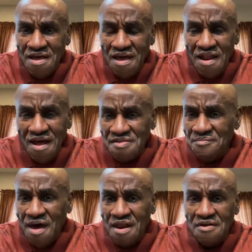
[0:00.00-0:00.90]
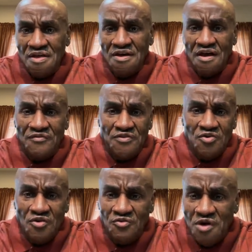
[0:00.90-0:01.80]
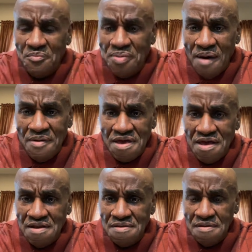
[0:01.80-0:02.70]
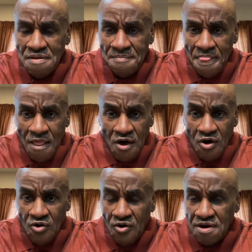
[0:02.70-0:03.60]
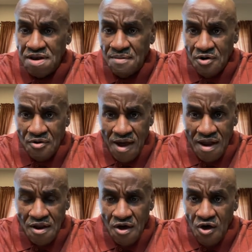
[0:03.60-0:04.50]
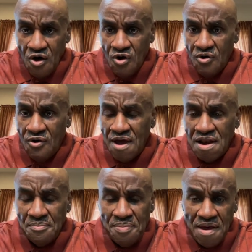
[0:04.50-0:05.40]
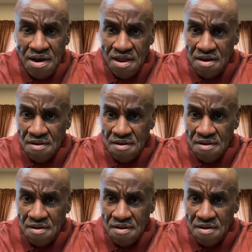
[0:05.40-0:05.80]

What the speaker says: It doesn't matter if you're Republican or Democrat or independent.